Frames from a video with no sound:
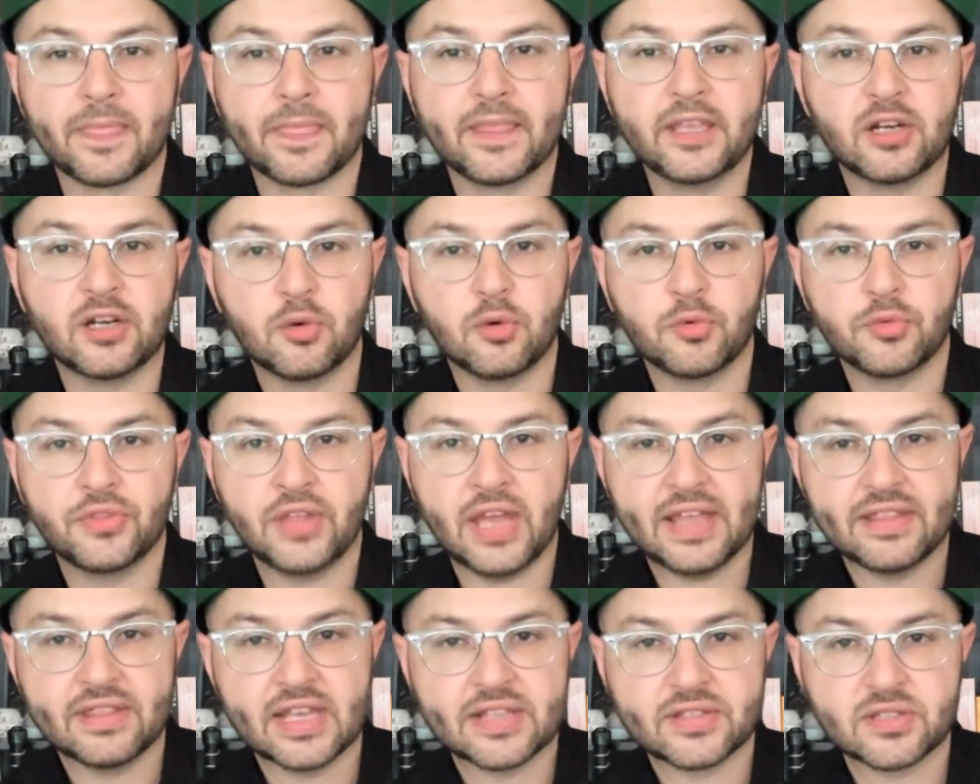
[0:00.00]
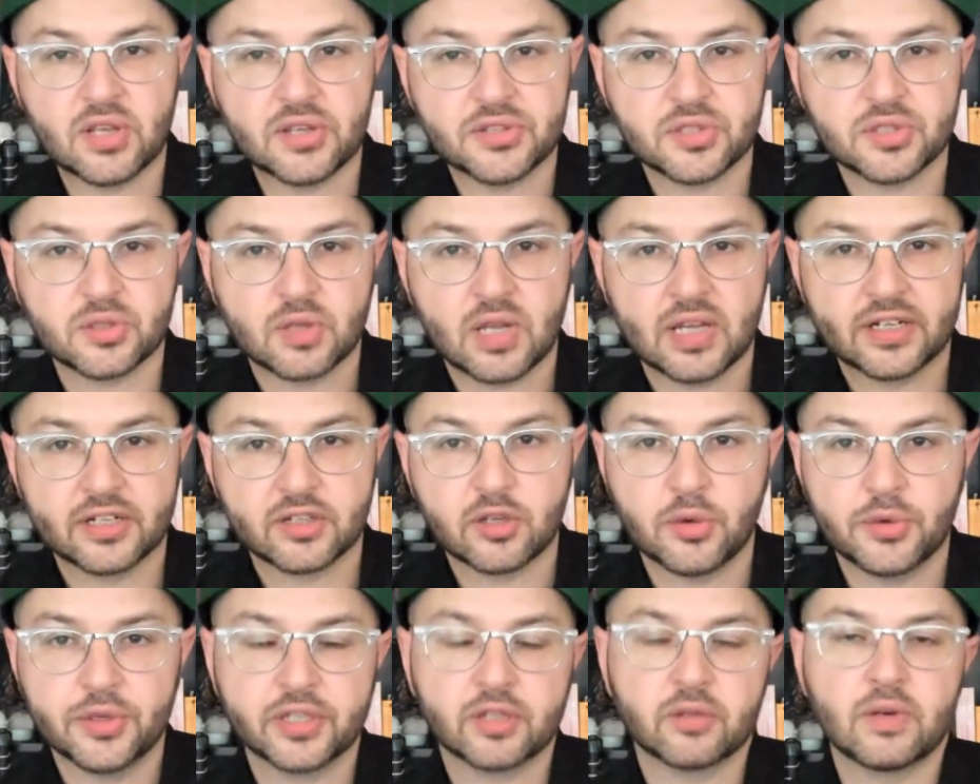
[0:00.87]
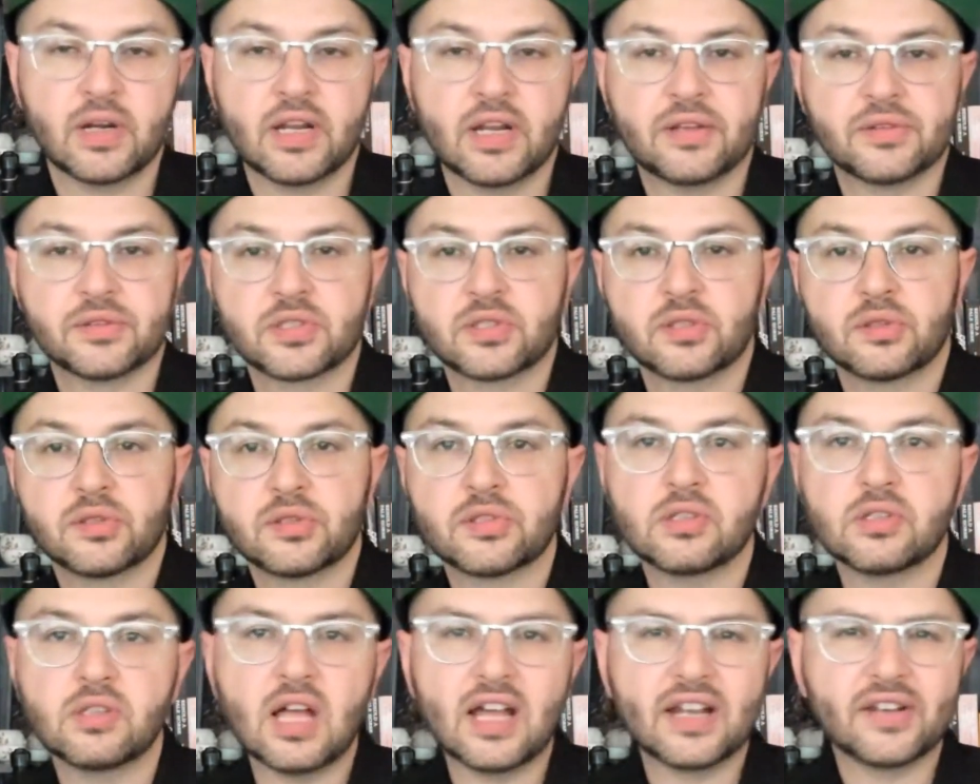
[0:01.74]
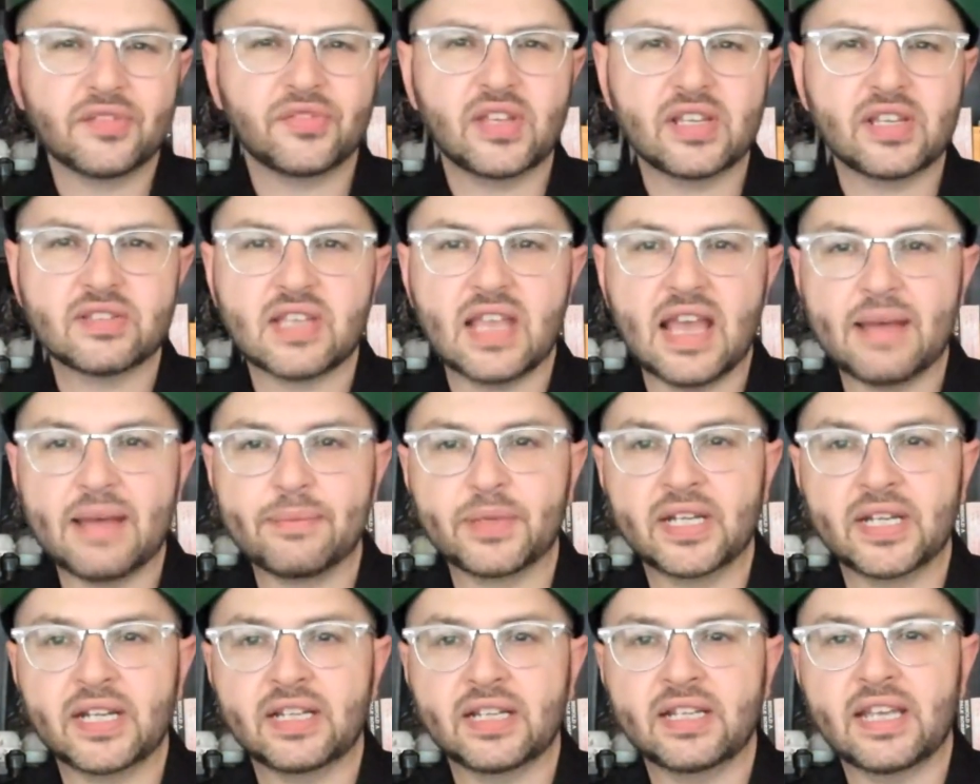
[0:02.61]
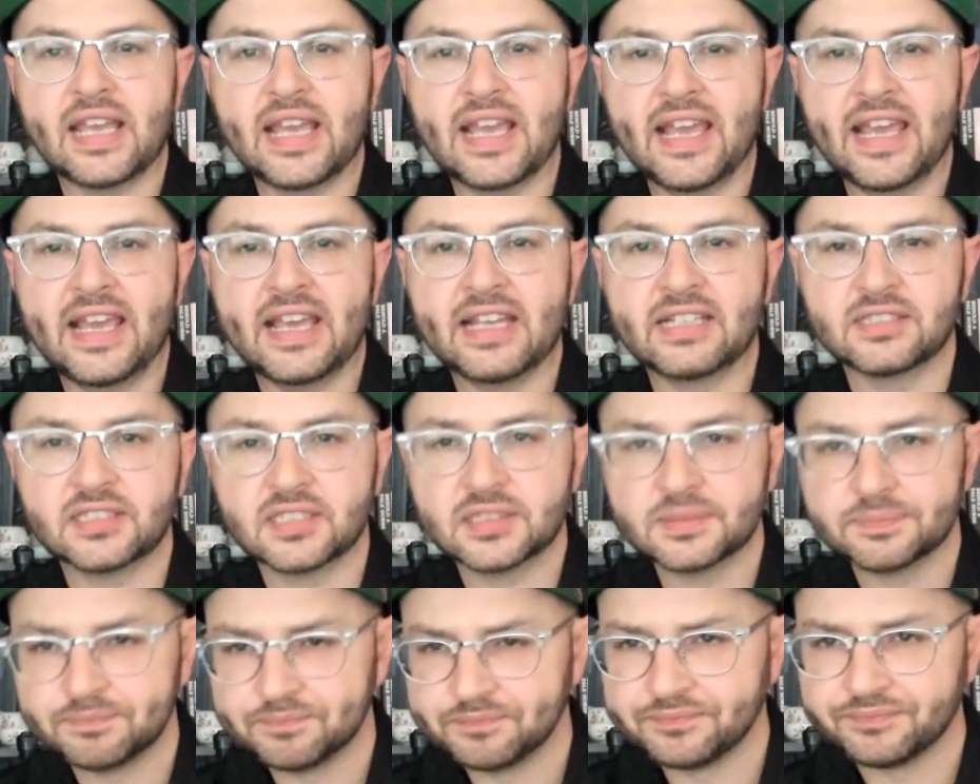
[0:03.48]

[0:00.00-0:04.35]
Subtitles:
You know, that's also kind of going around. So there's a lot of things happening, and